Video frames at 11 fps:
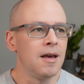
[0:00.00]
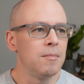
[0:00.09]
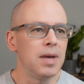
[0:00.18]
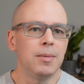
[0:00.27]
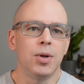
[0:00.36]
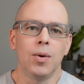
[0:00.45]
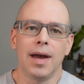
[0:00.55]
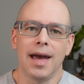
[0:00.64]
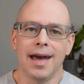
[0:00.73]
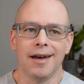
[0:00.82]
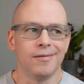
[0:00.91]
Maybe you
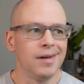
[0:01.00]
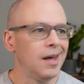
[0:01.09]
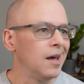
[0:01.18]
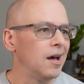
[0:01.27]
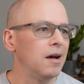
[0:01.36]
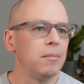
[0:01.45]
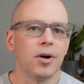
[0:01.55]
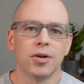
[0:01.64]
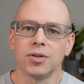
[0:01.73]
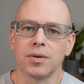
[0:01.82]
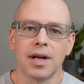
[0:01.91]
have a
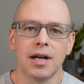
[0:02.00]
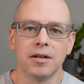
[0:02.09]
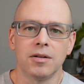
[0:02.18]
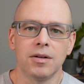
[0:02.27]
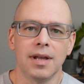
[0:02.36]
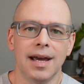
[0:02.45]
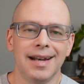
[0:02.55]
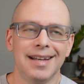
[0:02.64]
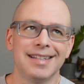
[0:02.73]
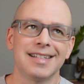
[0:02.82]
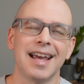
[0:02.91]
martial character that
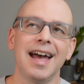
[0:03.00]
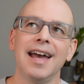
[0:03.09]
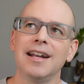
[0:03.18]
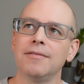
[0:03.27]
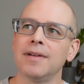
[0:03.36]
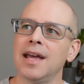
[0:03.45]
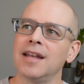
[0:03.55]
is kind of